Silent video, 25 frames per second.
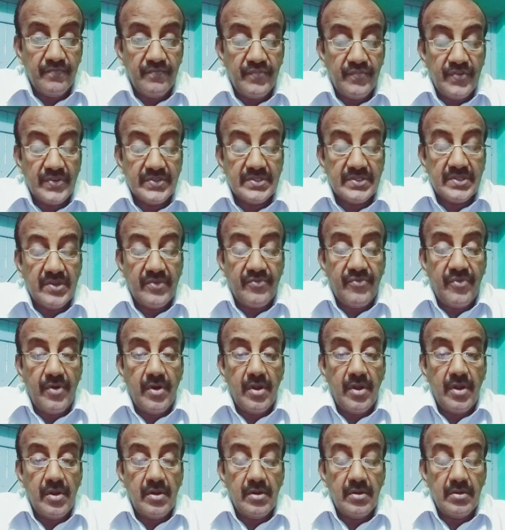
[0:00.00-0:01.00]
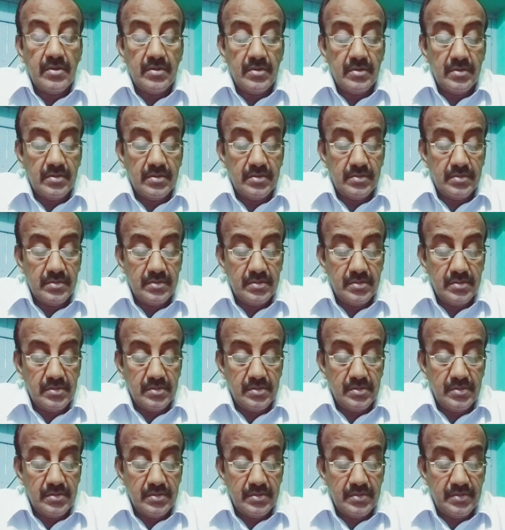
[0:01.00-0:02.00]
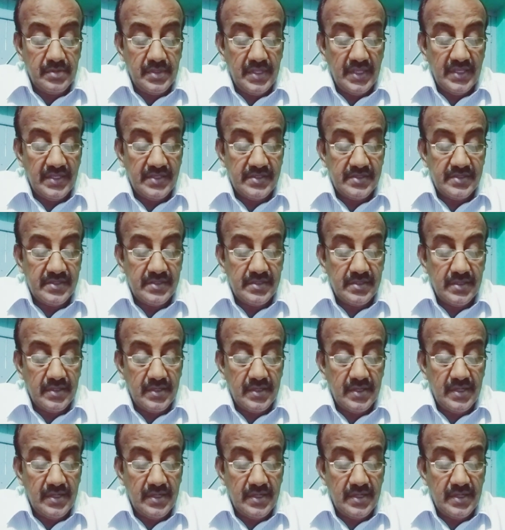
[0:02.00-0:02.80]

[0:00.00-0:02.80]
First of all, this